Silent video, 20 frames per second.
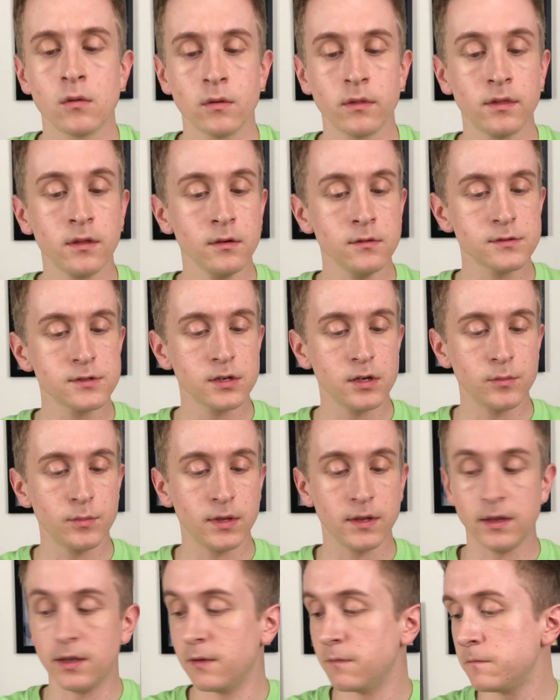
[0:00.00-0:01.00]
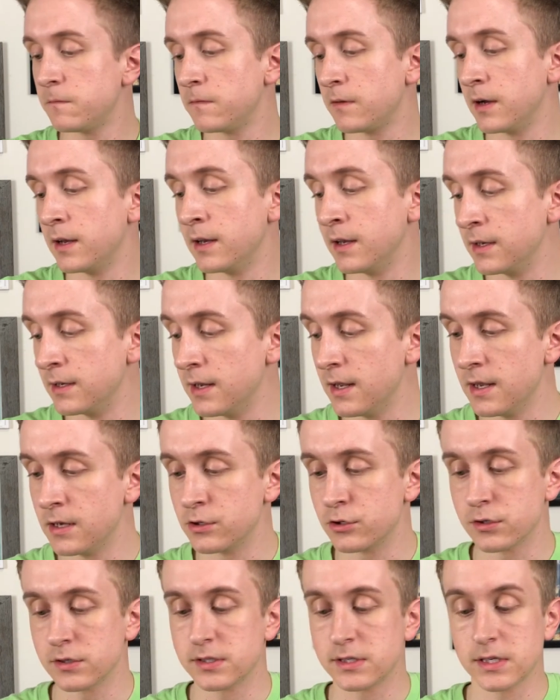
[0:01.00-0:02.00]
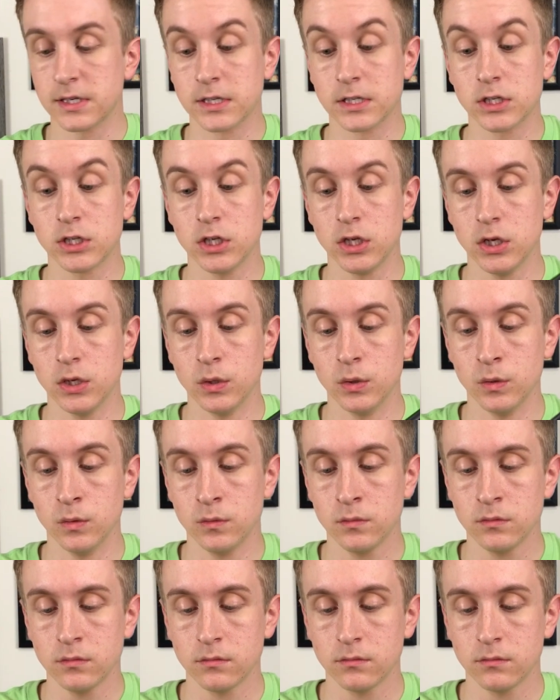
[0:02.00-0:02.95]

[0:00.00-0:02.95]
those could be fun and interesting too.